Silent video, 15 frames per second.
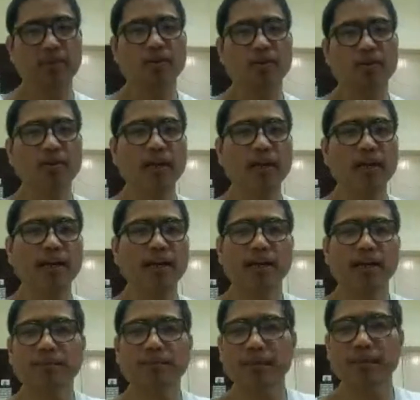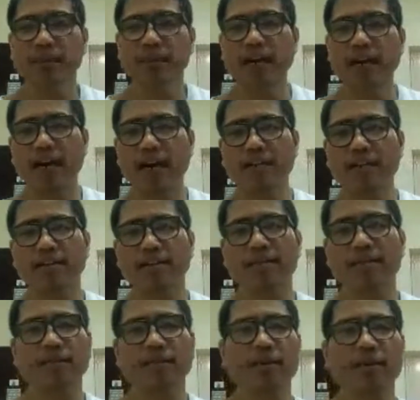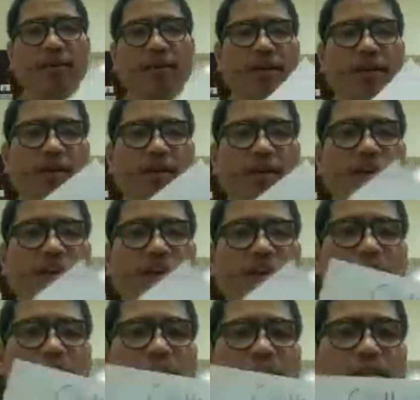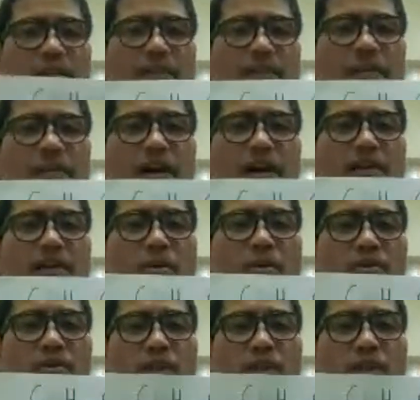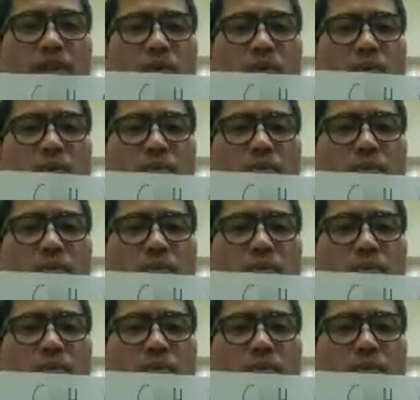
Okay, guys, this is the carboxyl group,